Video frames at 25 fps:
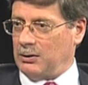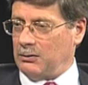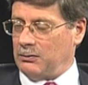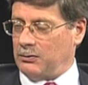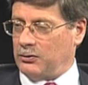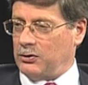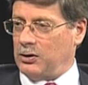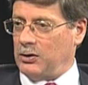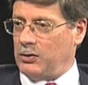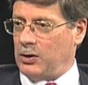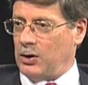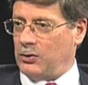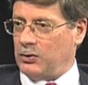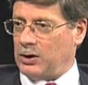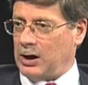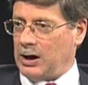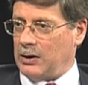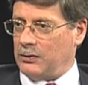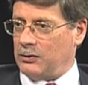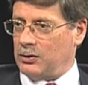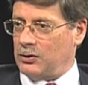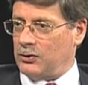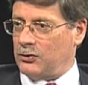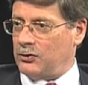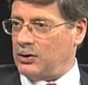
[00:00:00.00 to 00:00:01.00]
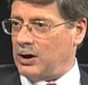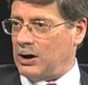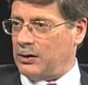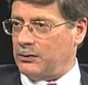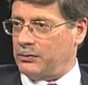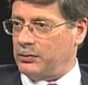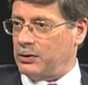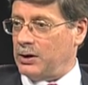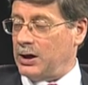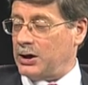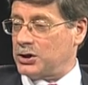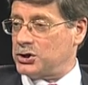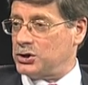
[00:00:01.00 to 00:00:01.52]
see those candidates stand
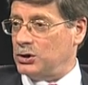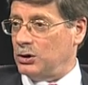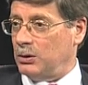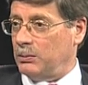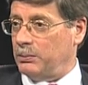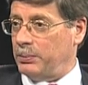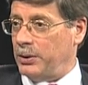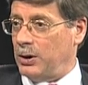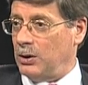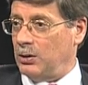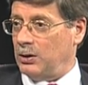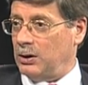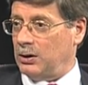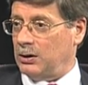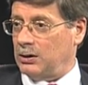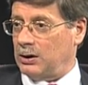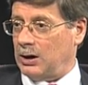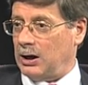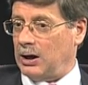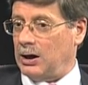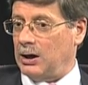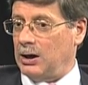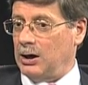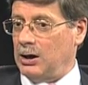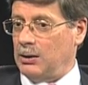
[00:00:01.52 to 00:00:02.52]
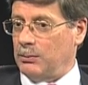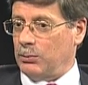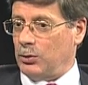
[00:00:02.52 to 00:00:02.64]
for election on polling day.